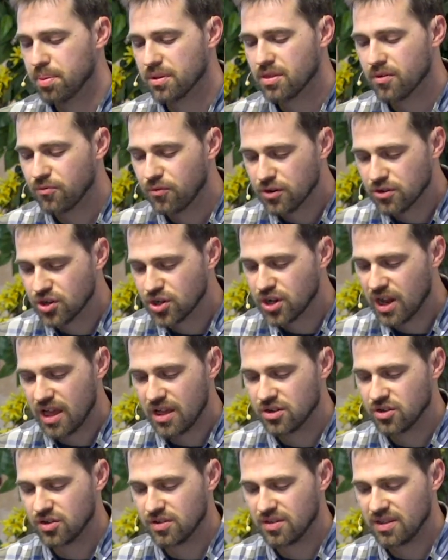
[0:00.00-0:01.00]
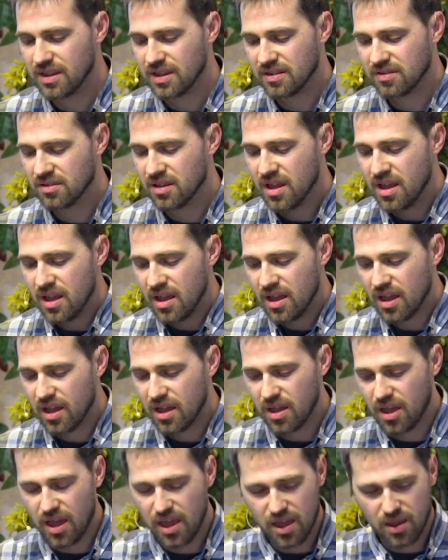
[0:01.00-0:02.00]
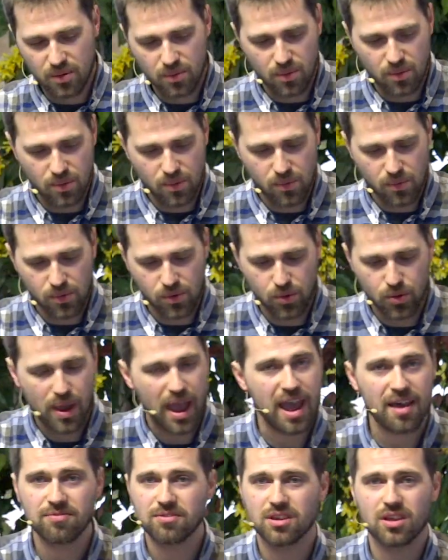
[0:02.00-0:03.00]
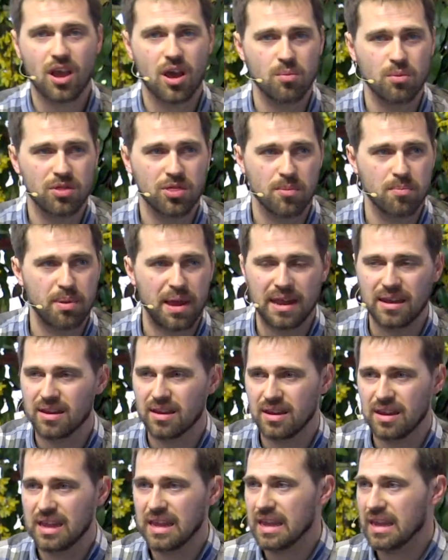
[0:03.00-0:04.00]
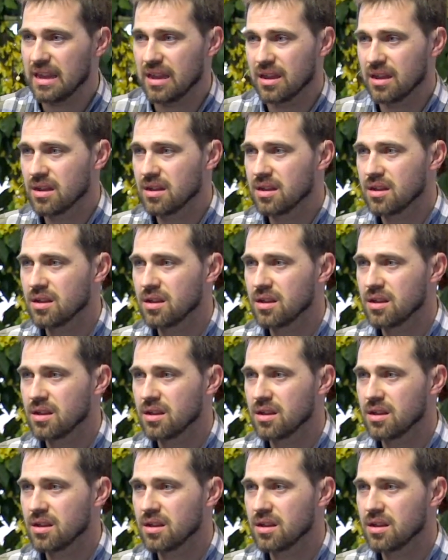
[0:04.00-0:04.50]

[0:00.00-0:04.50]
But the first challenge is this, you have to come with a bended knee.